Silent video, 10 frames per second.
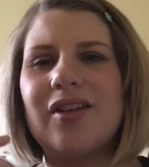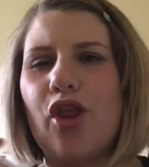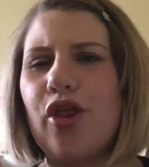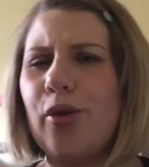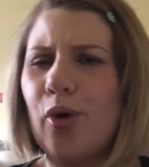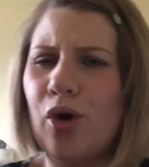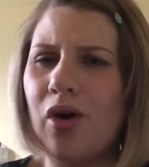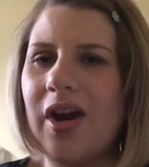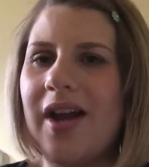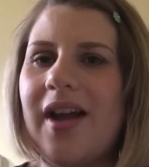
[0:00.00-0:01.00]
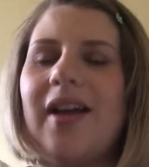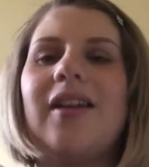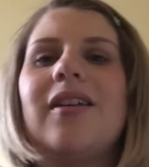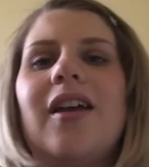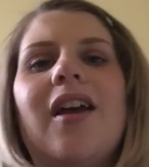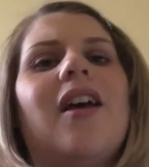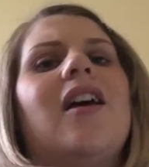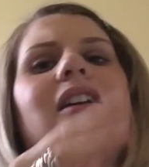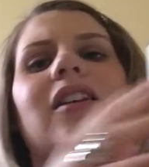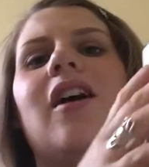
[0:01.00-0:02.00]
and thaw it, and
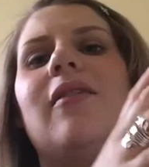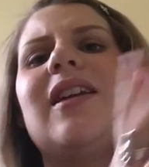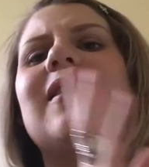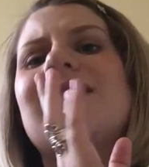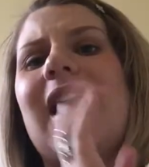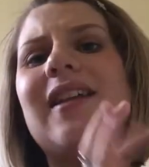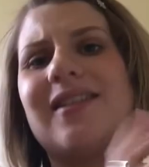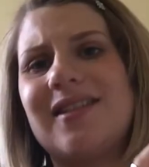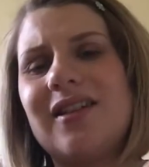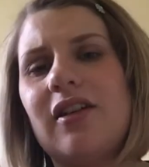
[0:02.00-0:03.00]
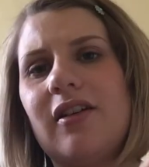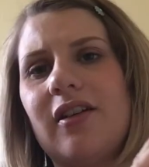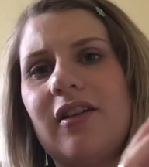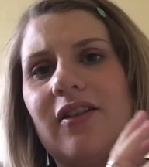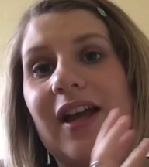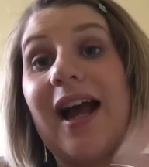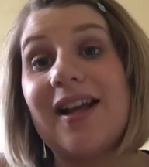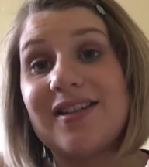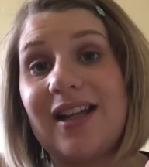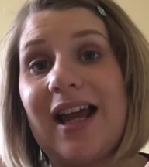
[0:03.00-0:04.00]
you know, it takes the
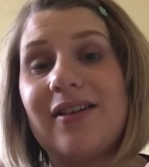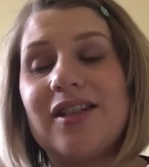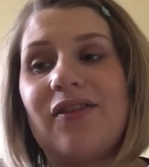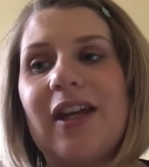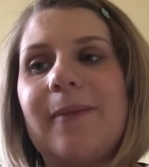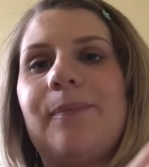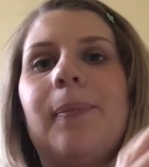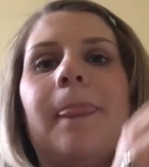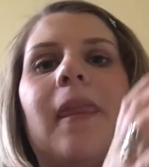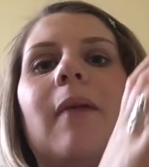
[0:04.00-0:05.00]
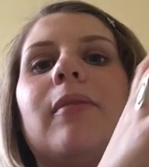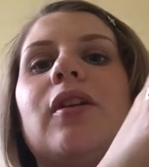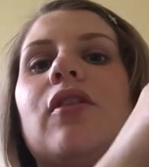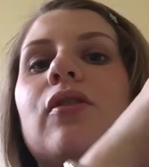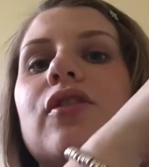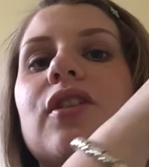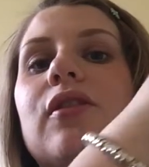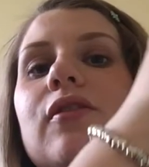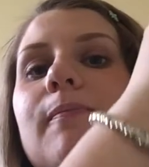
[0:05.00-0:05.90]
hassle out of it. But you can also use